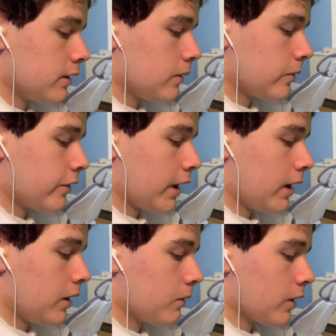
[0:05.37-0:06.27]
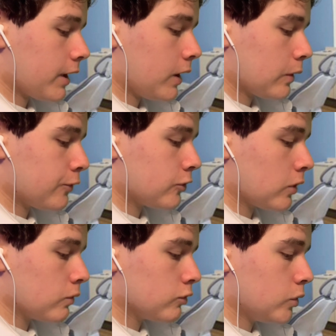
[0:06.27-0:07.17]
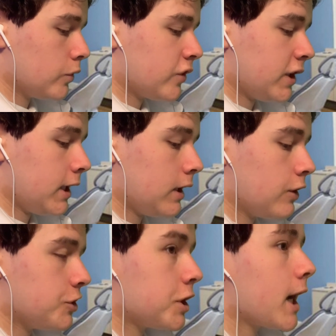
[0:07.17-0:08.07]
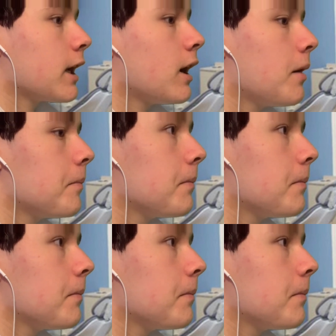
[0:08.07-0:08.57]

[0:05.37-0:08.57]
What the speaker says: you say you're here for a routine checkup?